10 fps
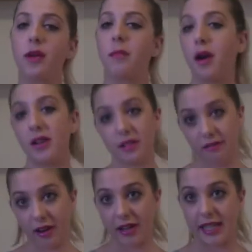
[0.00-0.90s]
composer
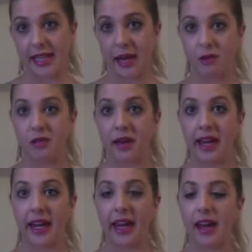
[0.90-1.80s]
felt as he was
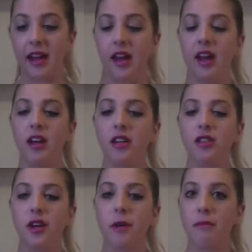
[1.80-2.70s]
making it.
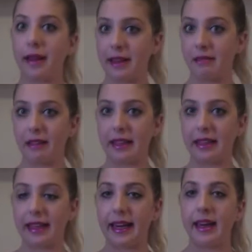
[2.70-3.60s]
So make that really
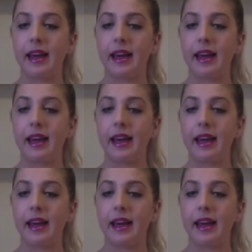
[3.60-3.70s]
clear.